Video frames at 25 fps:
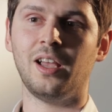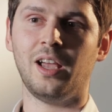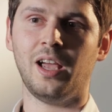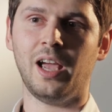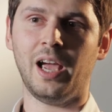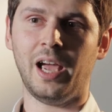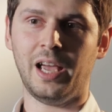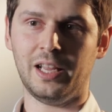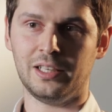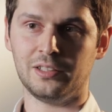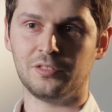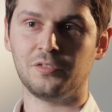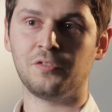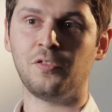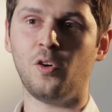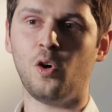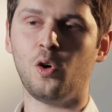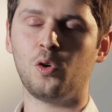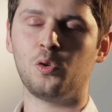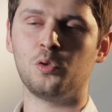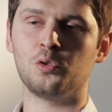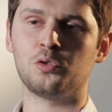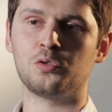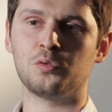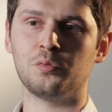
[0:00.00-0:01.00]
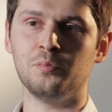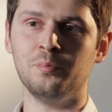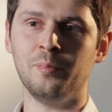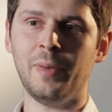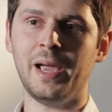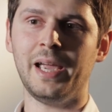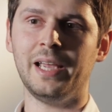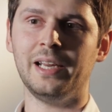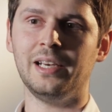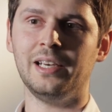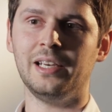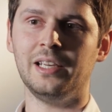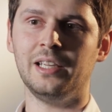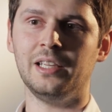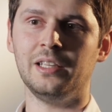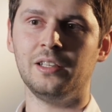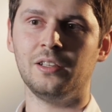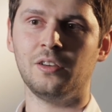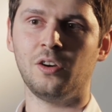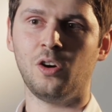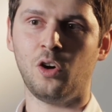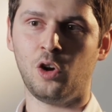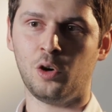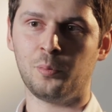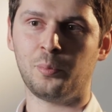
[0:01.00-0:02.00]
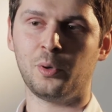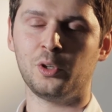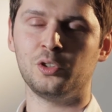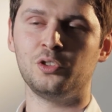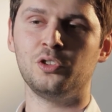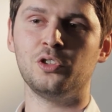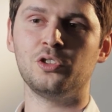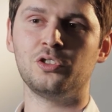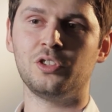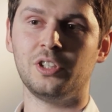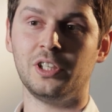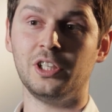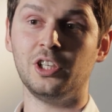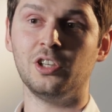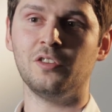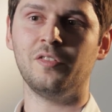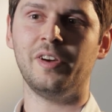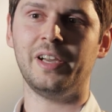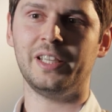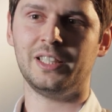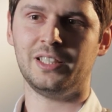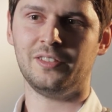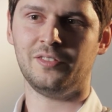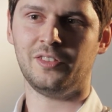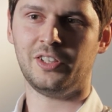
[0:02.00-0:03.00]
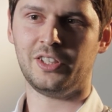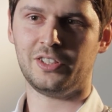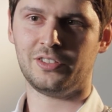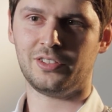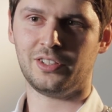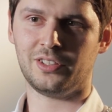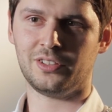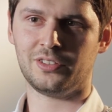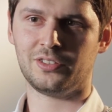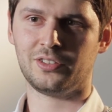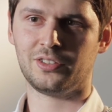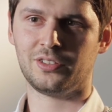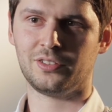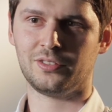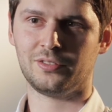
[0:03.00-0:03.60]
and focus mainly on producing innovative research.